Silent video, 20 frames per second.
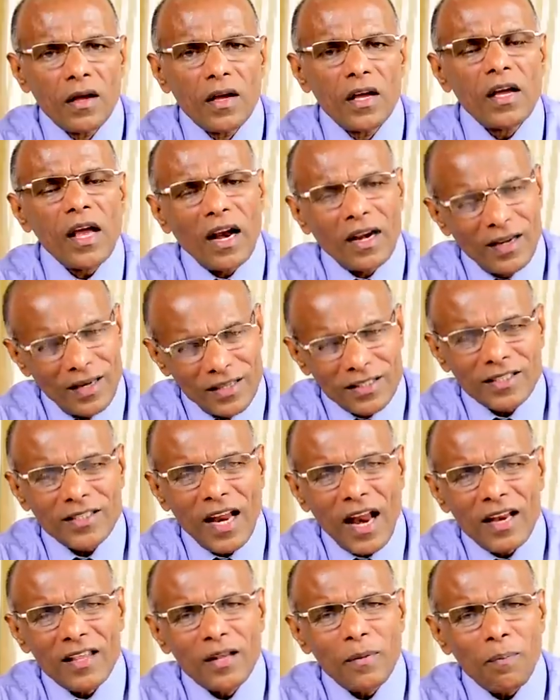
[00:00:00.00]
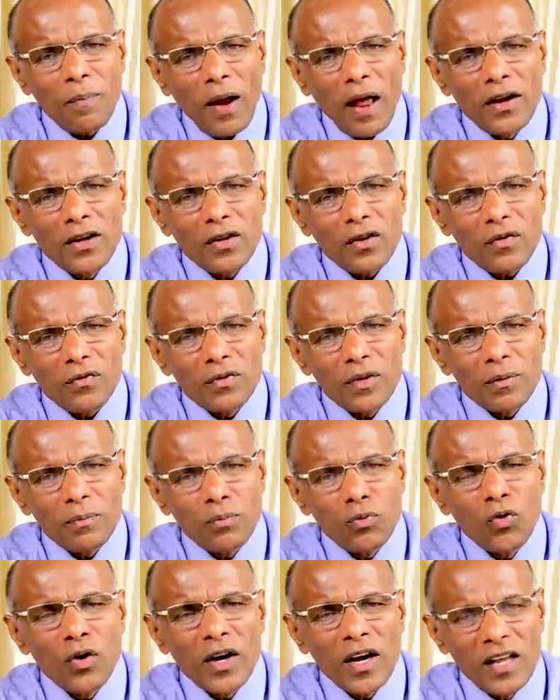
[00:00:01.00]
He understands the plight of the
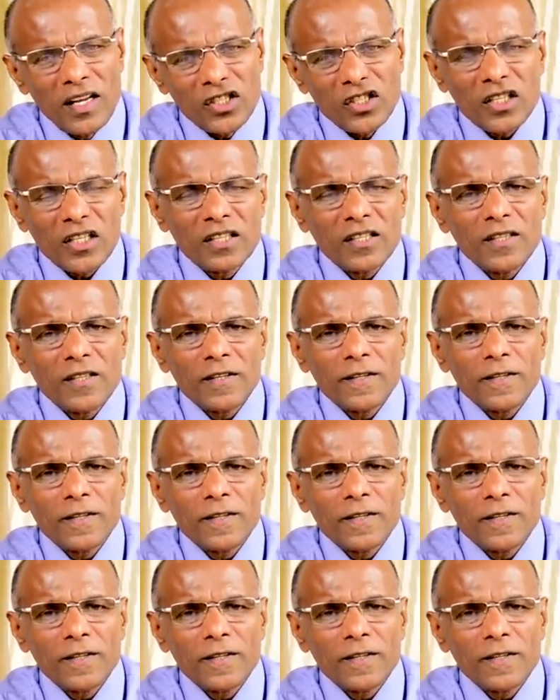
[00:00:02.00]
poor nation.